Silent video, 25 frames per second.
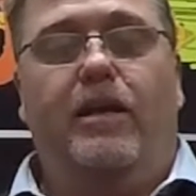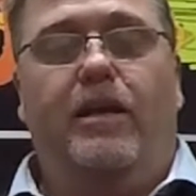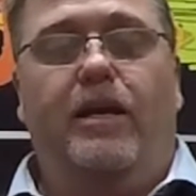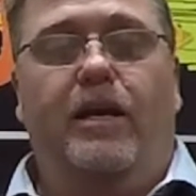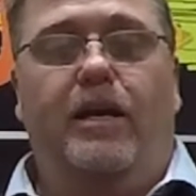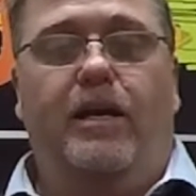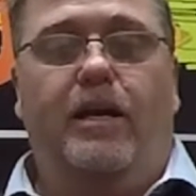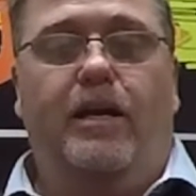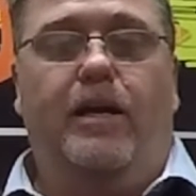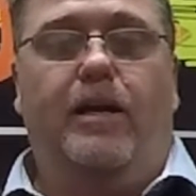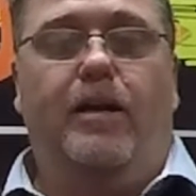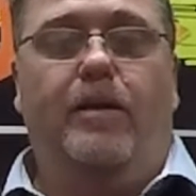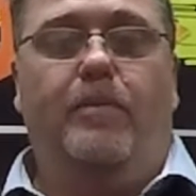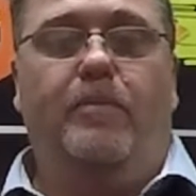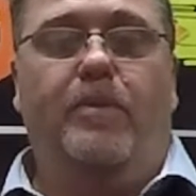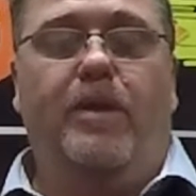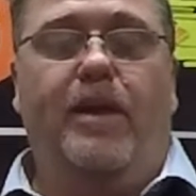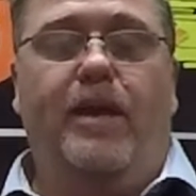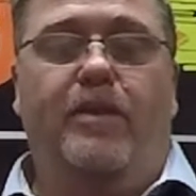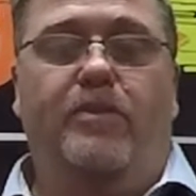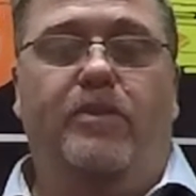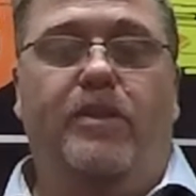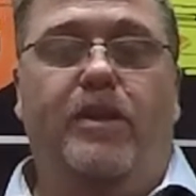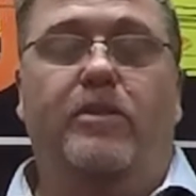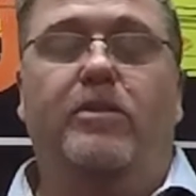
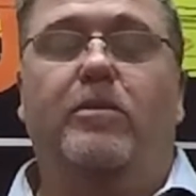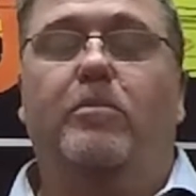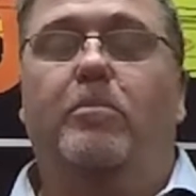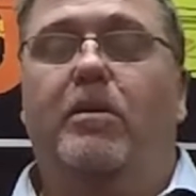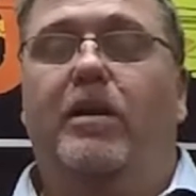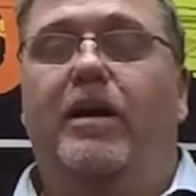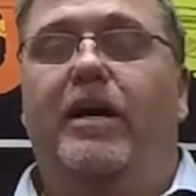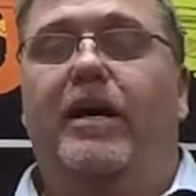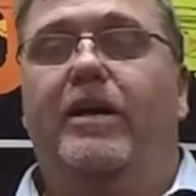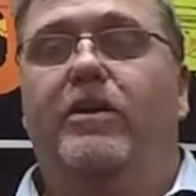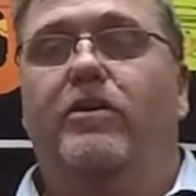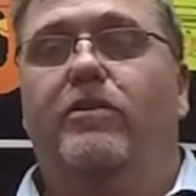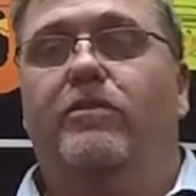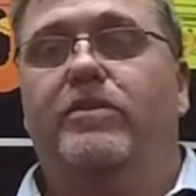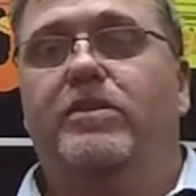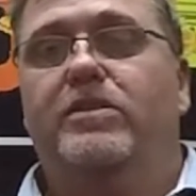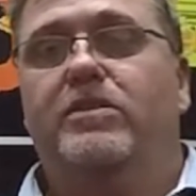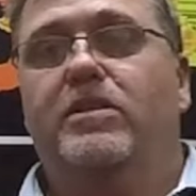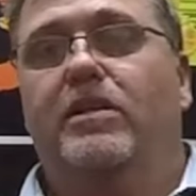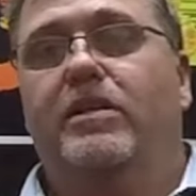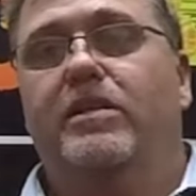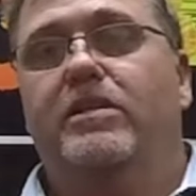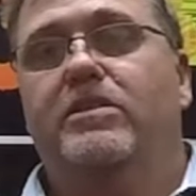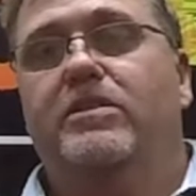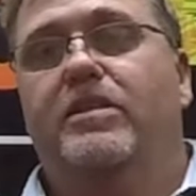And then the blade
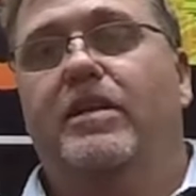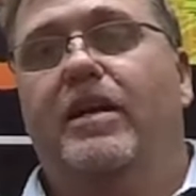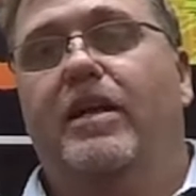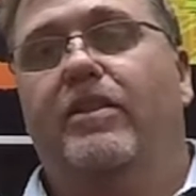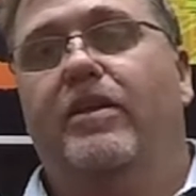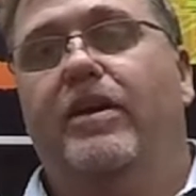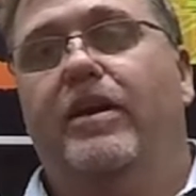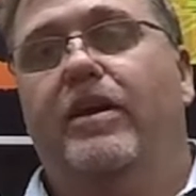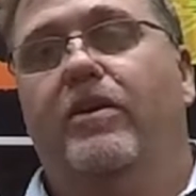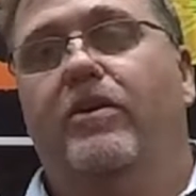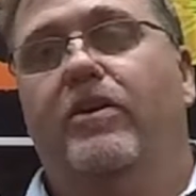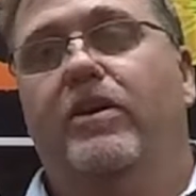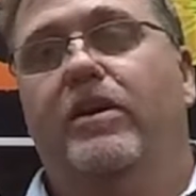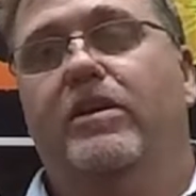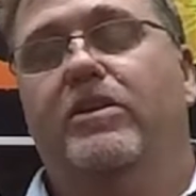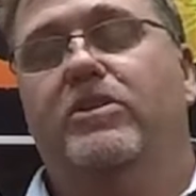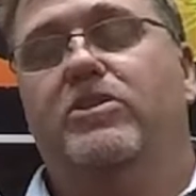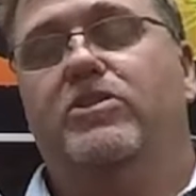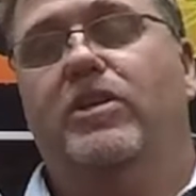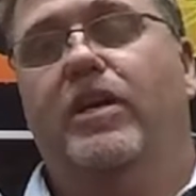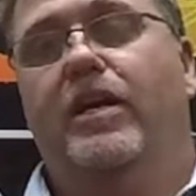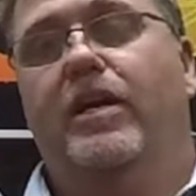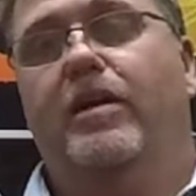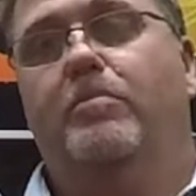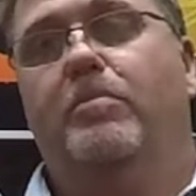obviously is another area to
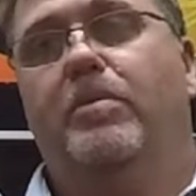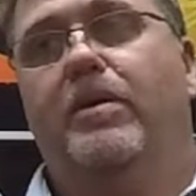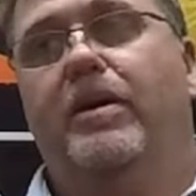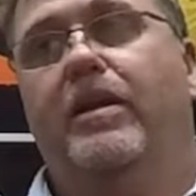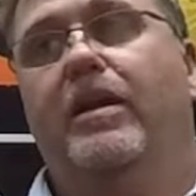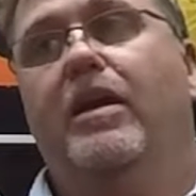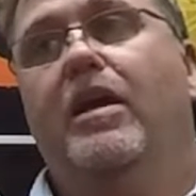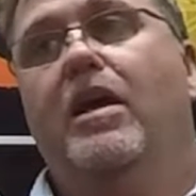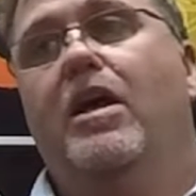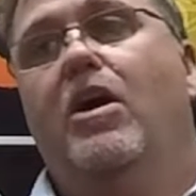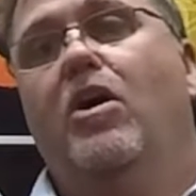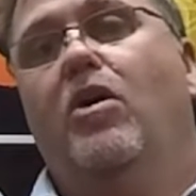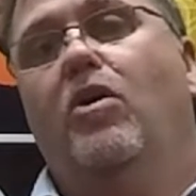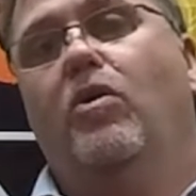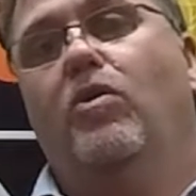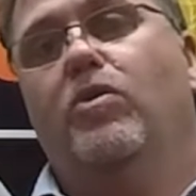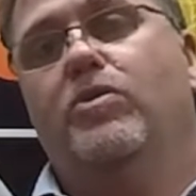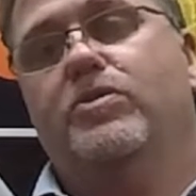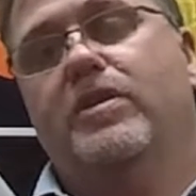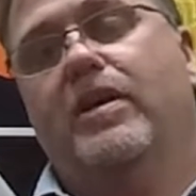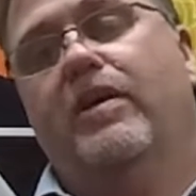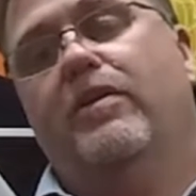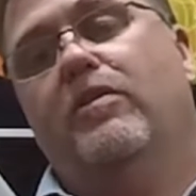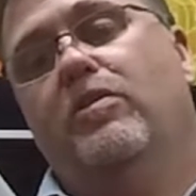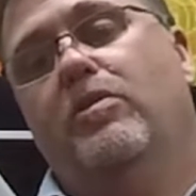check, but
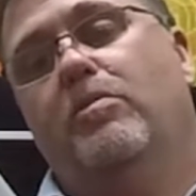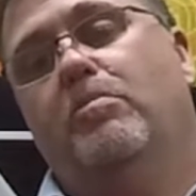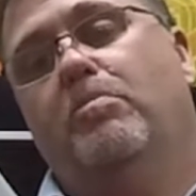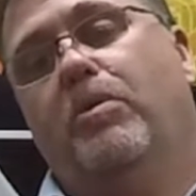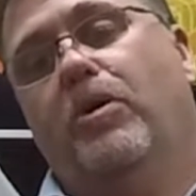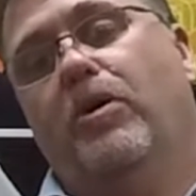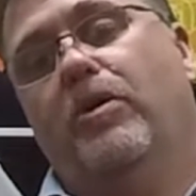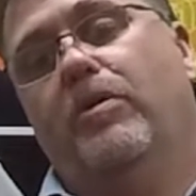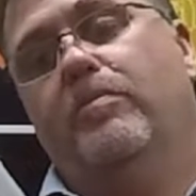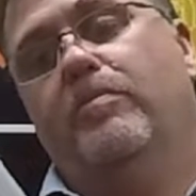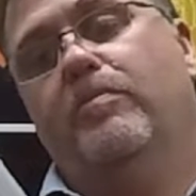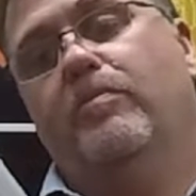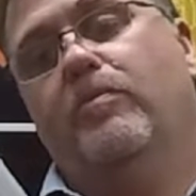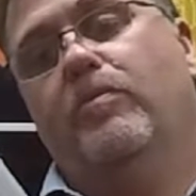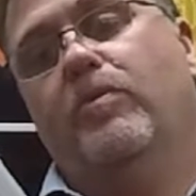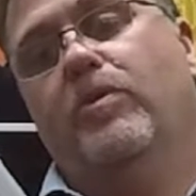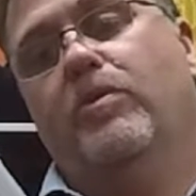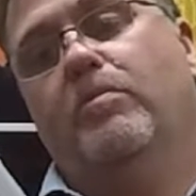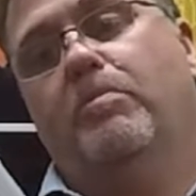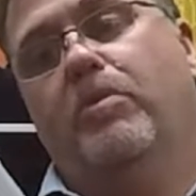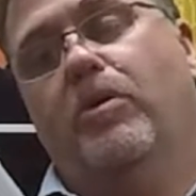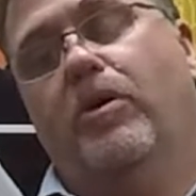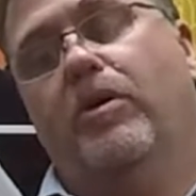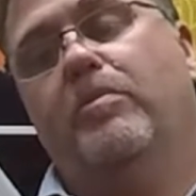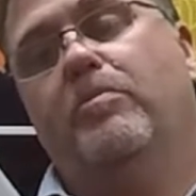also the
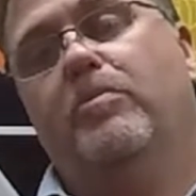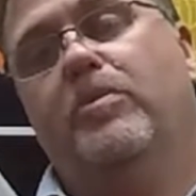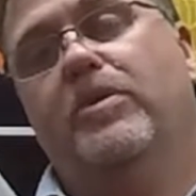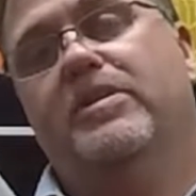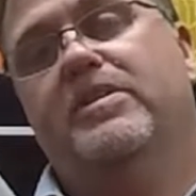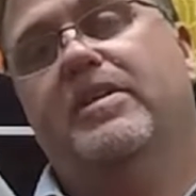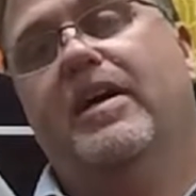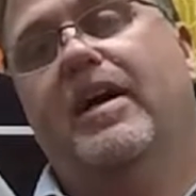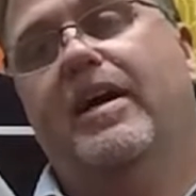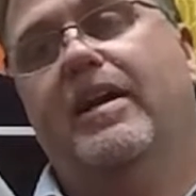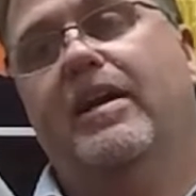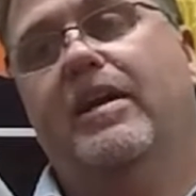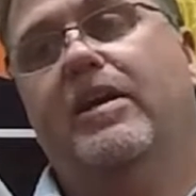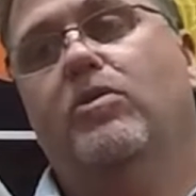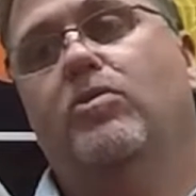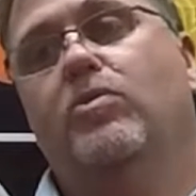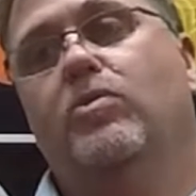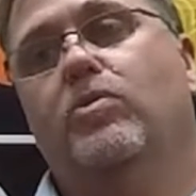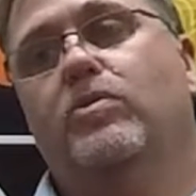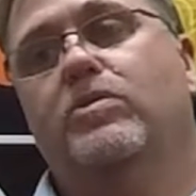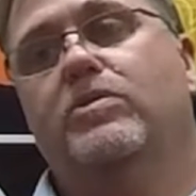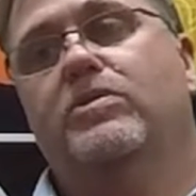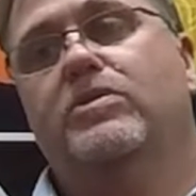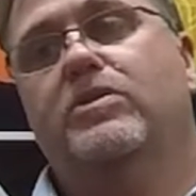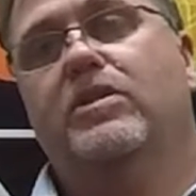bottom retaining
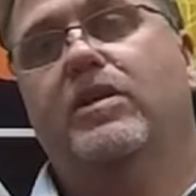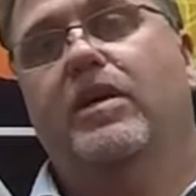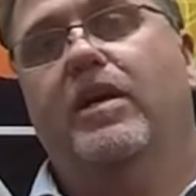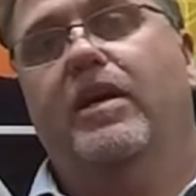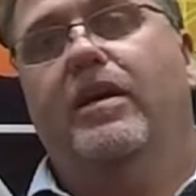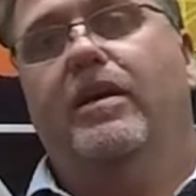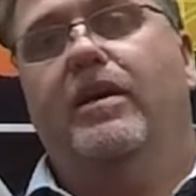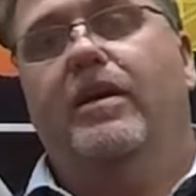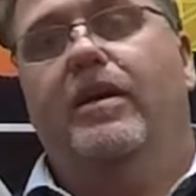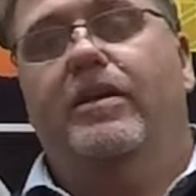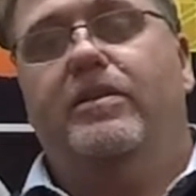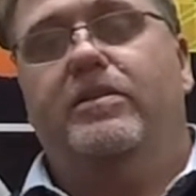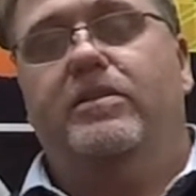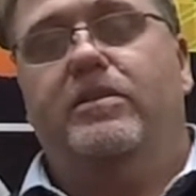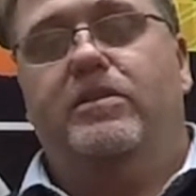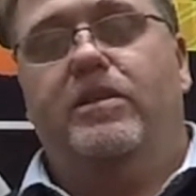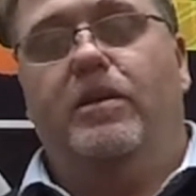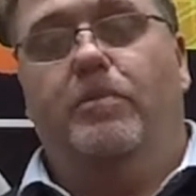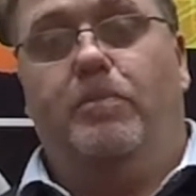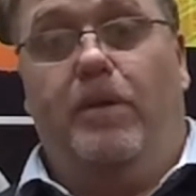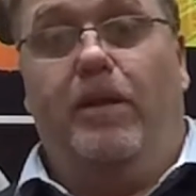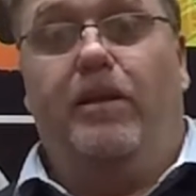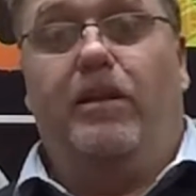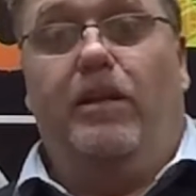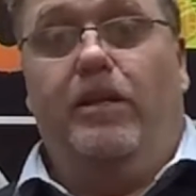hooks,
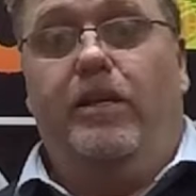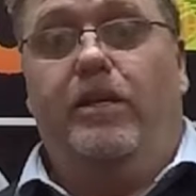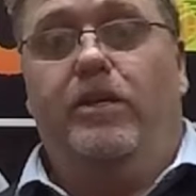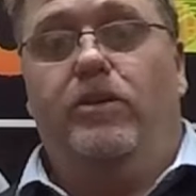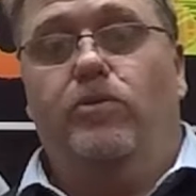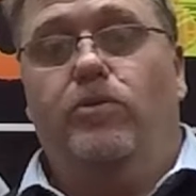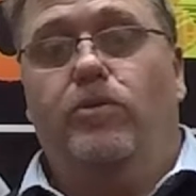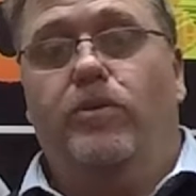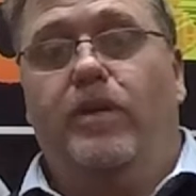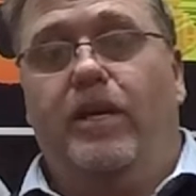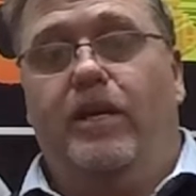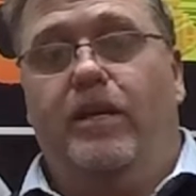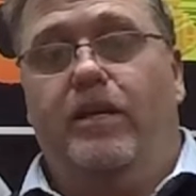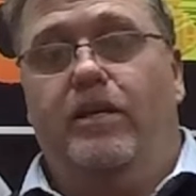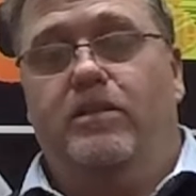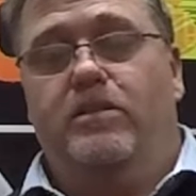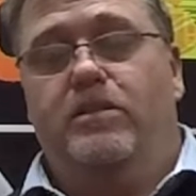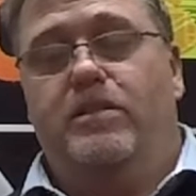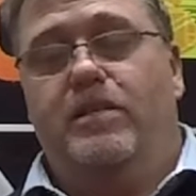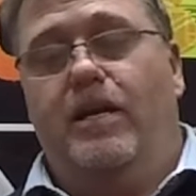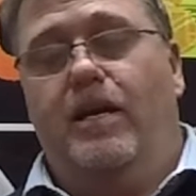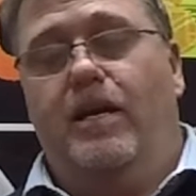typically you'll get